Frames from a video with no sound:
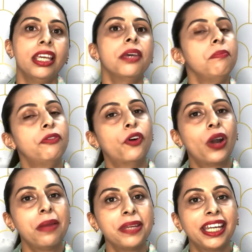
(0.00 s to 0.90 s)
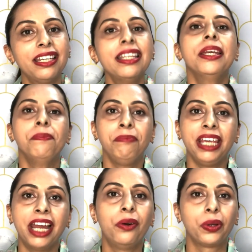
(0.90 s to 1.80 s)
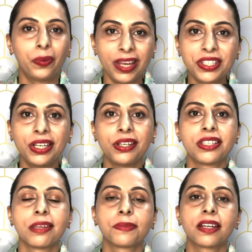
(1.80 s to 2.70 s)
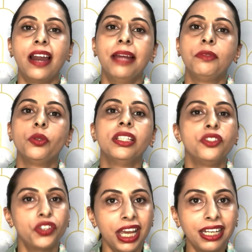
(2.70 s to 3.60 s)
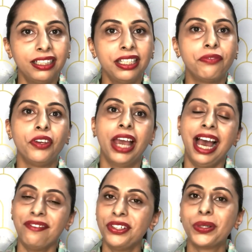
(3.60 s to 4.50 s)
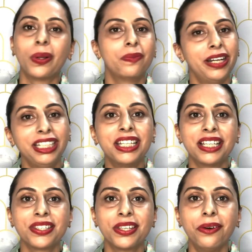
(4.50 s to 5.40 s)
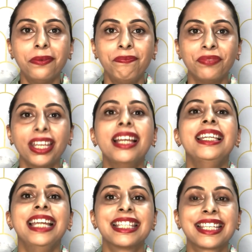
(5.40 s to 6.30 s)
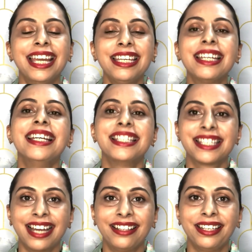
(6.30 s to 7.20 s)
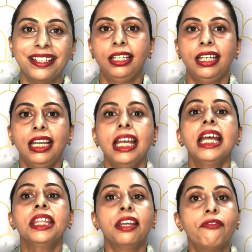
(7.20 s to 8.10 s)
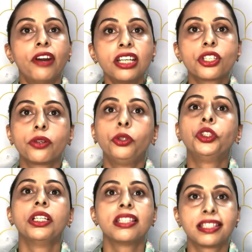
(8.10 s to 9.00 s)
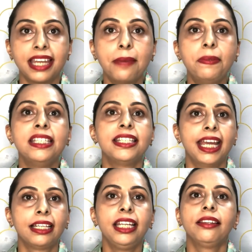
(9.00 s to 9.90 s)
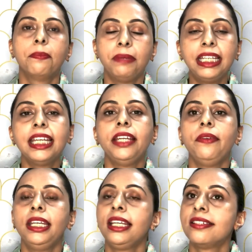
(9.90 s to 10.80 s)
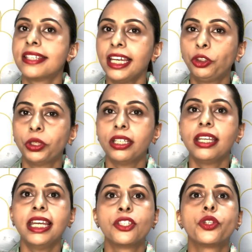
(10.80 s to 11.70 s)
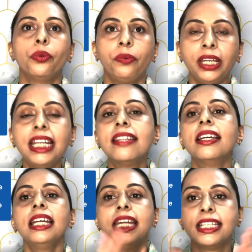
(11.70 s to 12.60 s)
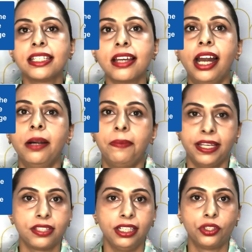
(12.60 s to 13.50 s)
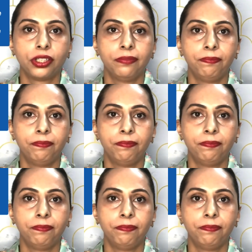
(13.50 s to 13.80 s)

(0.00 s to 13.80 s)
Before I begin, may I request you to subscribe to the channel if you haven't already done so? Let's get started. The first crucial step in tackling the PTE reading section is to read the entire passage.